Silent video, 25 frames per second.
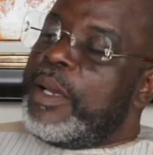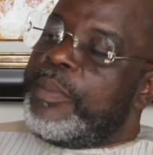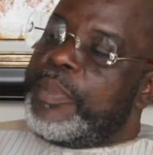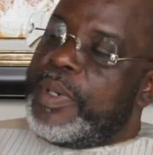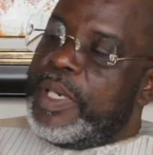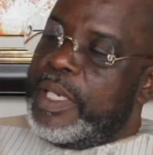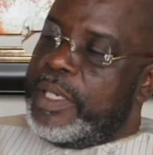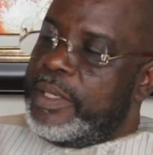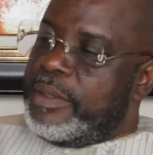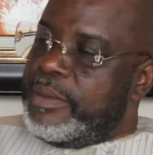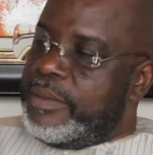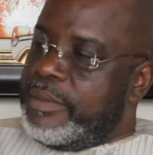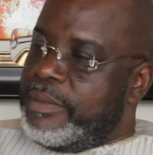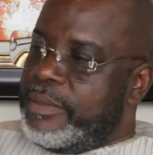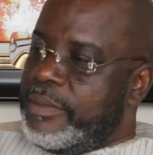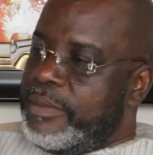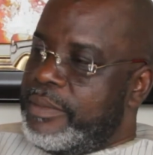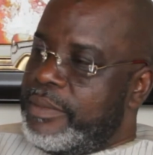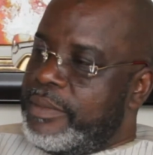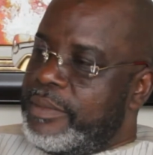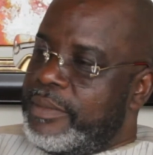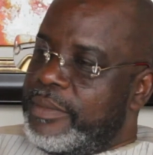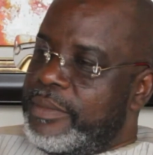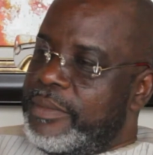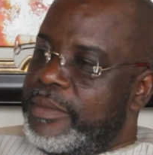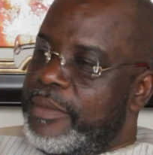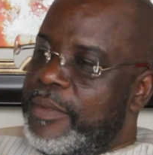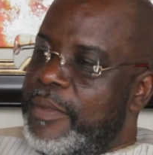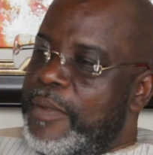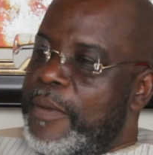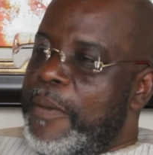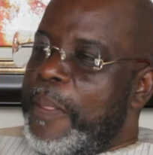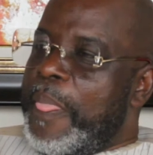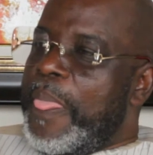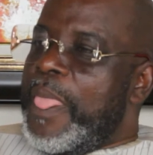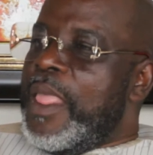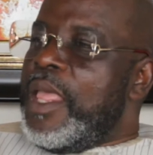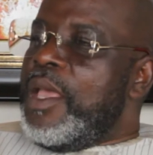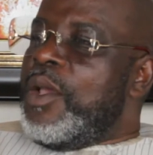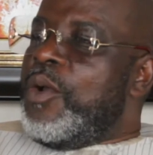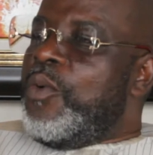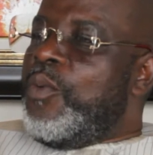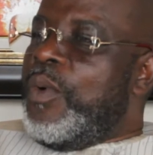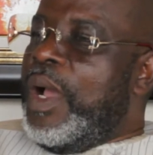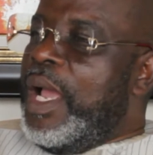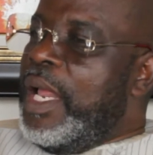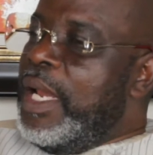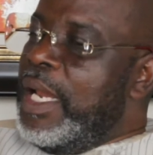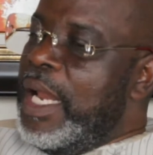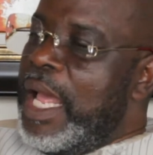happening.
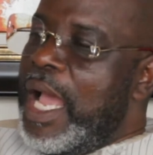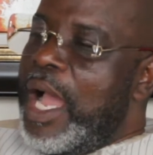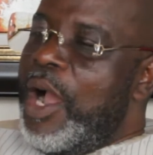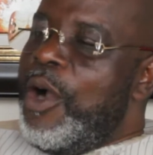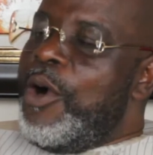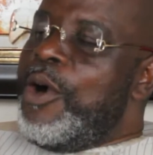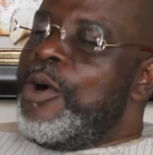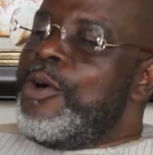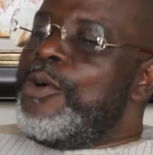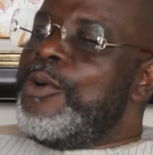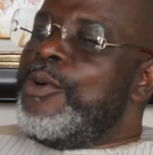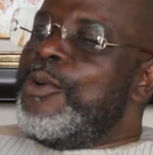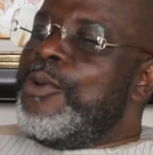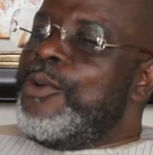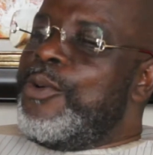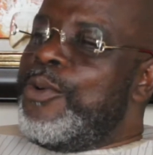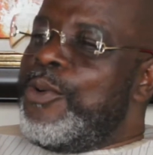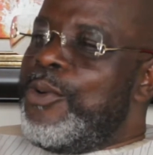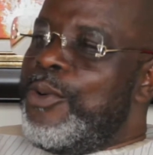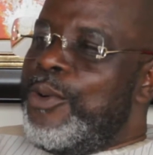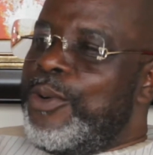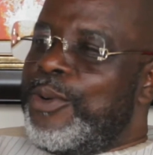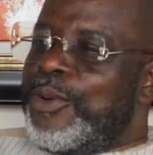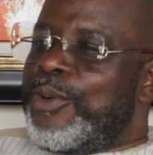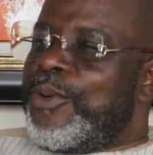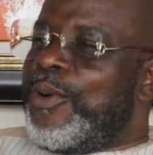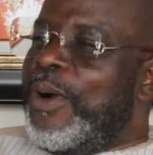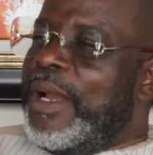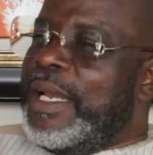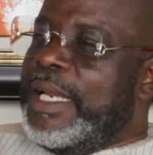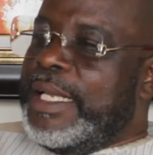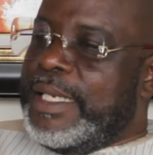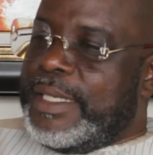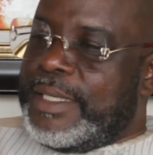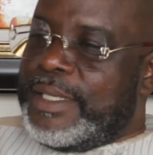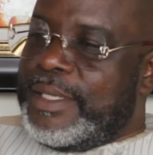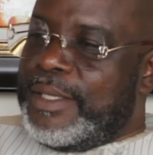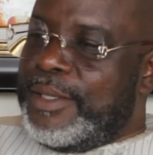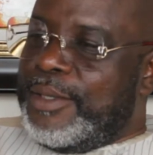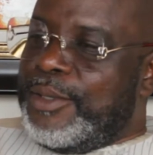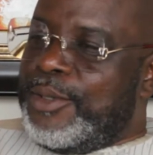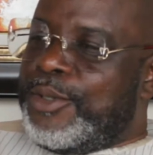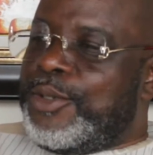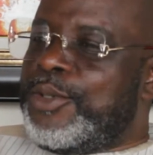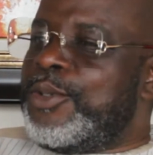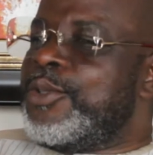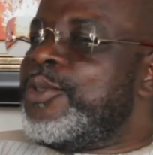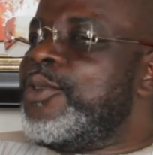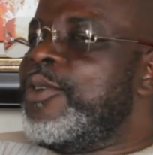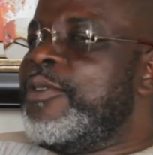When our own colleagues
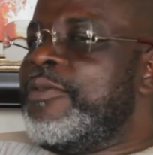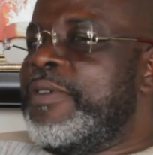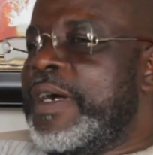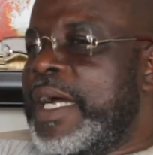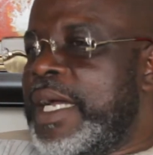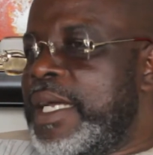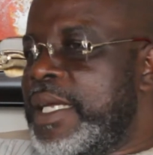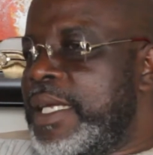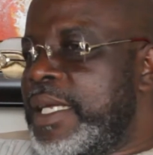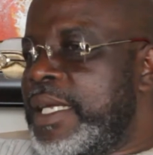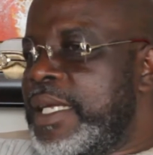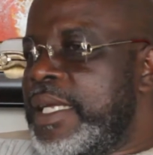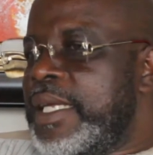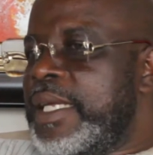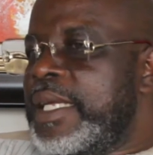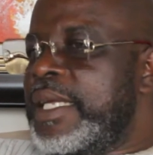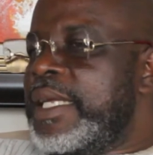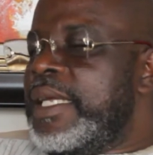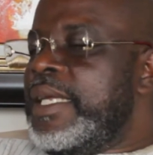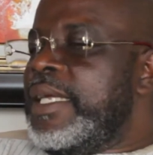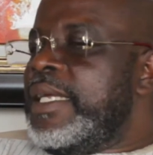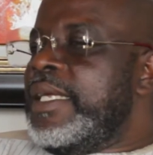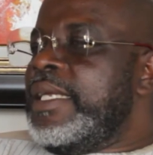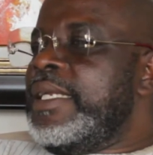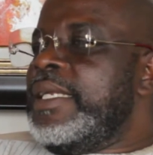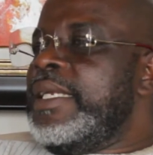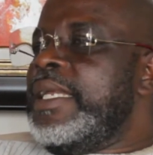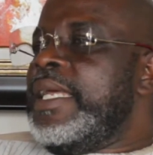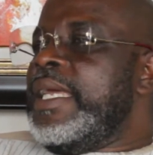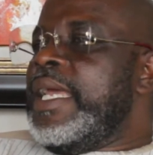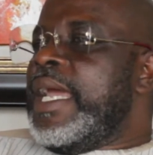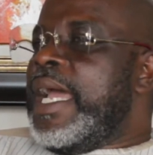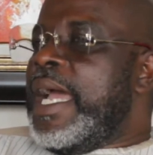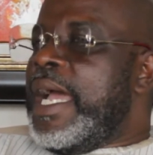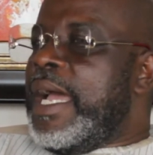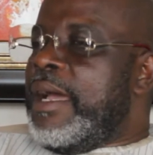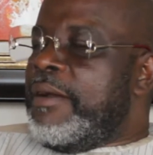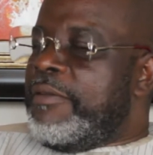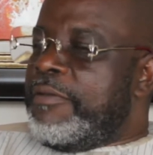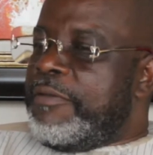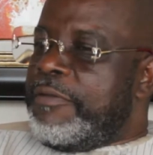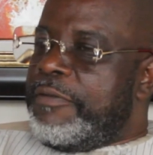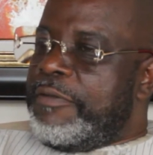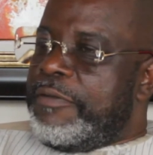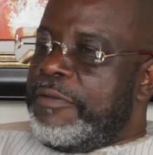took over, they have,